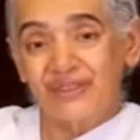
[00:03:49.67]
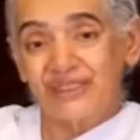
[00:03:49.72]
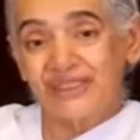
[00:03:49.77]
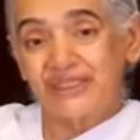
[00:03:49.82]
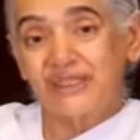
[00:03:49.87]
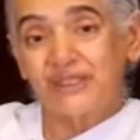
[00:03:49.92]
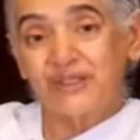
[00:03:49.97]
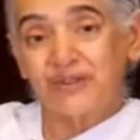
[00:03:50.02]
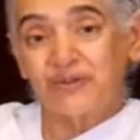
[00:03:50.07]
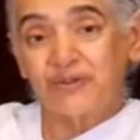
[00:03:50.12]

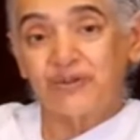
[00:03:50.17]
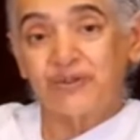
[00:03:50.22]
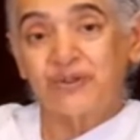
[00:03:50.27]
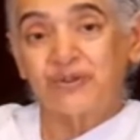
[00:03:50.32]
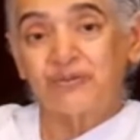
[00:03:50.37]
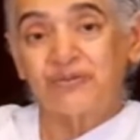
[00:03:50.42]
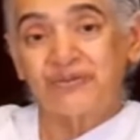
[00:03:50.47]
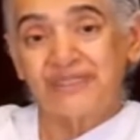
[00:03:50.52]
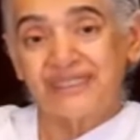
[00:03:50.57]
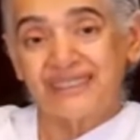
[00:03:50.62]
physical
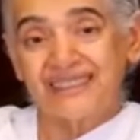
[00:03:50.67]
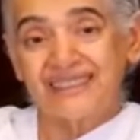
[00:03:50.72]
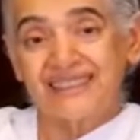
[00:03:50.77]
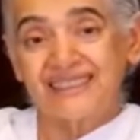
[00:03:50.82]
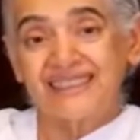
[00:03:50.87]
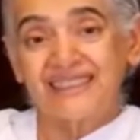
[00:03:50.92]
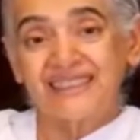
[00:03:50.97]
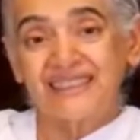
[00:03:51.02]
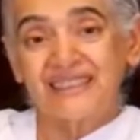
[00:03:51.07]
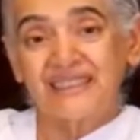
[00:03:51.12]
forms,
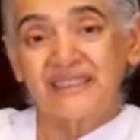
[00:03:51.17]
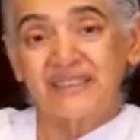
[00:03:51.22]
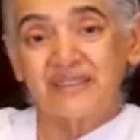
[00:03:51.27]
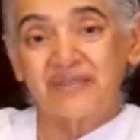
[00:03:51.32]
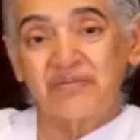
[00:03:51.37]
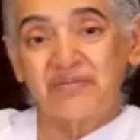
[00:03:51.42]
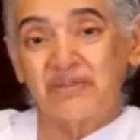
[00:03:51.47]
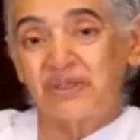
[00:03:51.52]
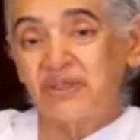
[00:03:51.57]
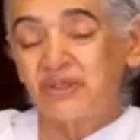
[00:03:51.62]

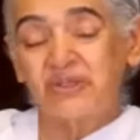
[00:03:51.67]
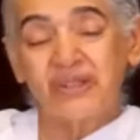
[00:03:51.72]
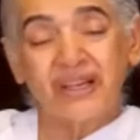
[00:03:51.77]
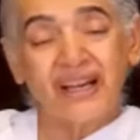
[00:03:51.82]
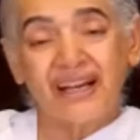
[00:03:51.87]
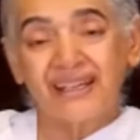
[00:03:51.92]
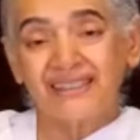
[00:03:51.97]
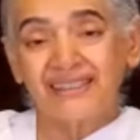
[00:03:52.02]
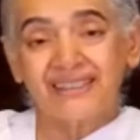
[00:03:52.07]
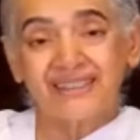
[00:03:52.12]
but you
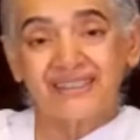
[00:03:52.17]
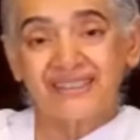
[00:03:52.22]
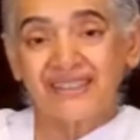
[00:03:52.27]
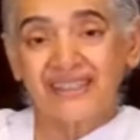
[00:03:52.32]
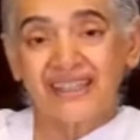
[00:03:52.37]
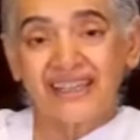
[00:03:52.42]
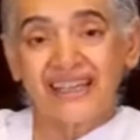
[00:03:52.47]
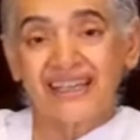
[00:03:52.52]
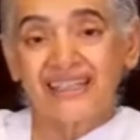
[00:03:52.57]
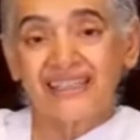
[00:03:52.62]
can't
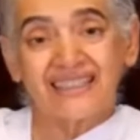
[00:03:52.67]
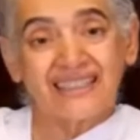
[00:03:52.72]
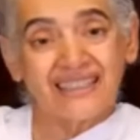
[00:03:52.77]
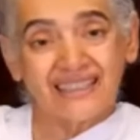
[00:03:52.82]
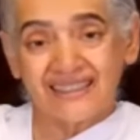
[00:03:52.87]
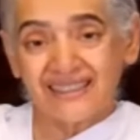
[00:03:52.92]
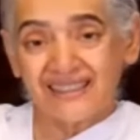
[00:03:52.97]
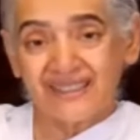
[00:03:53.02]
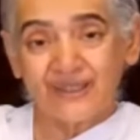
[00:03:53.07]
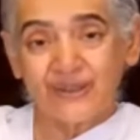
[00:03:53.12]
create
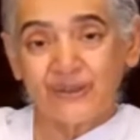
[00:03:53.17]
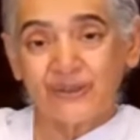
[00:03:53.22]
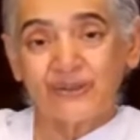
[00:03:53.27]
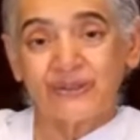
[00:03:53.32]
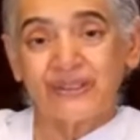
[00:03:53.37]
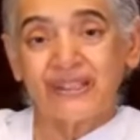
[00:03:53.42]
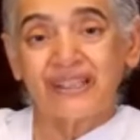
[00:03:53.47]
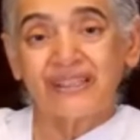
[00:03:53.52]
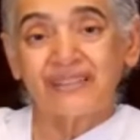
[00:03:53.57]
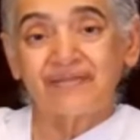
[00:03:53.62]
a
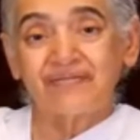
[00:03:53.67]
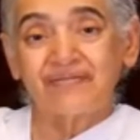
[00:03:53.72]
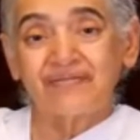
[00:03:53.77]
soul.